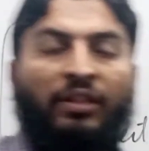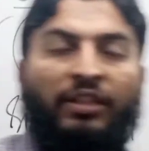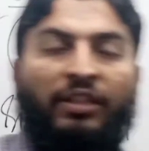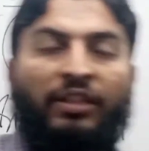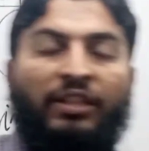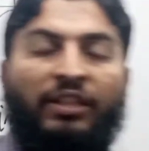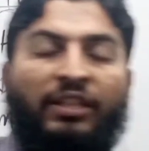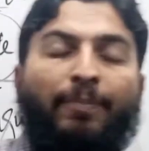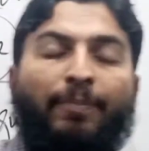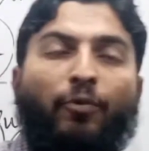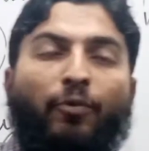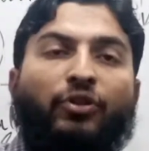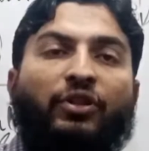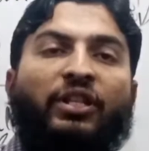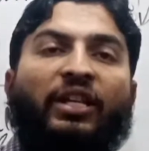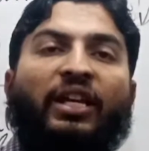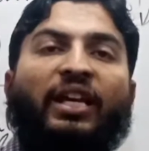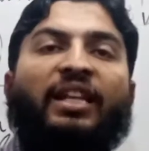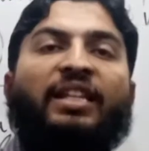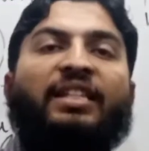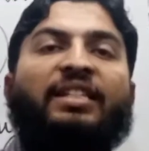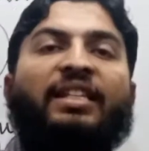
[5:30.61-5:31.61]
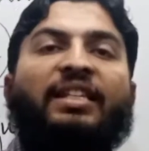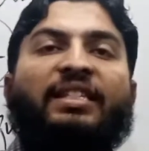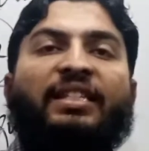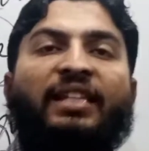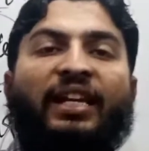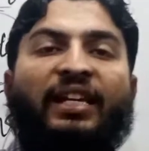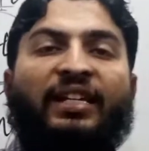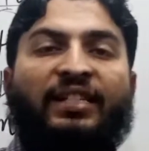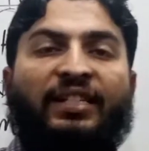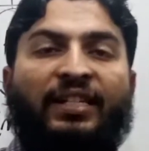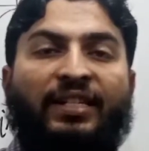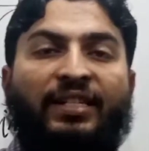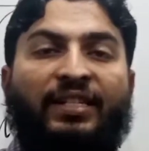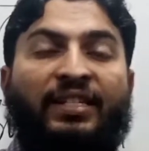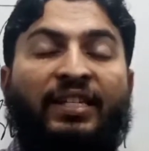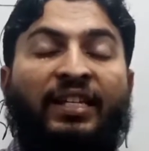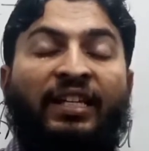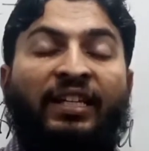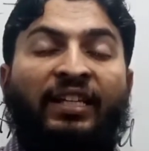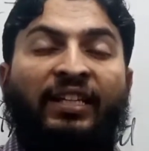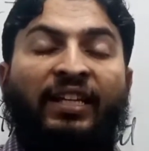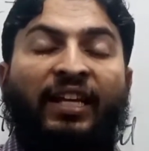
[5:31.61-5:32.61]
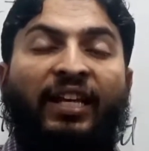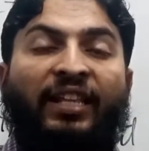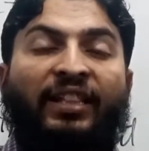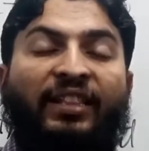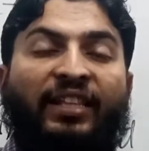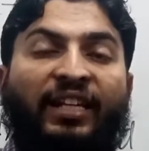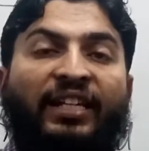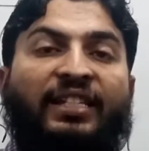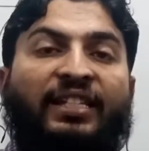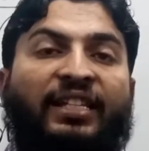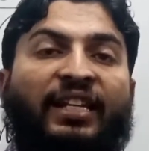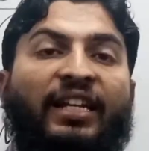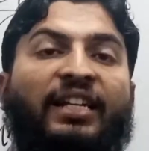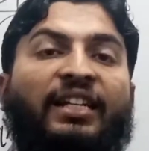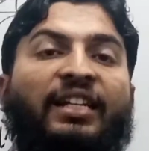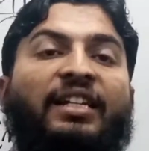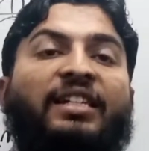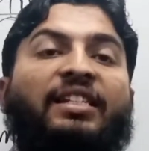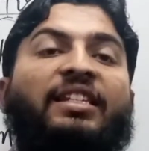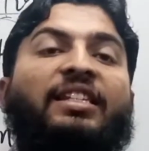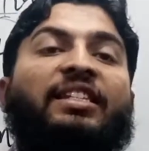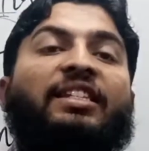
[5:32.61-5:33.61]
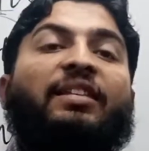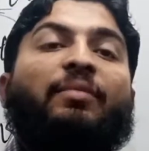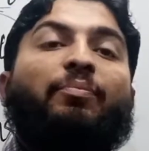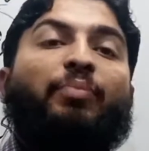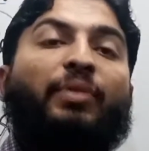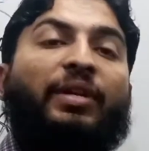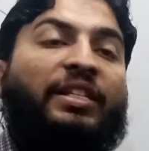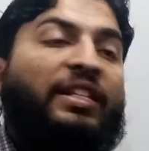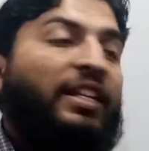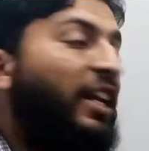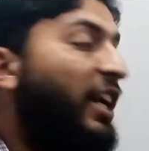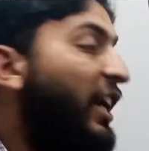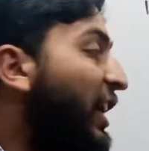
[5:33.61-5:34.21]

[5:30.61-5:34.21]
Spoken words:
Suppose there is a sentence and that sentence is in present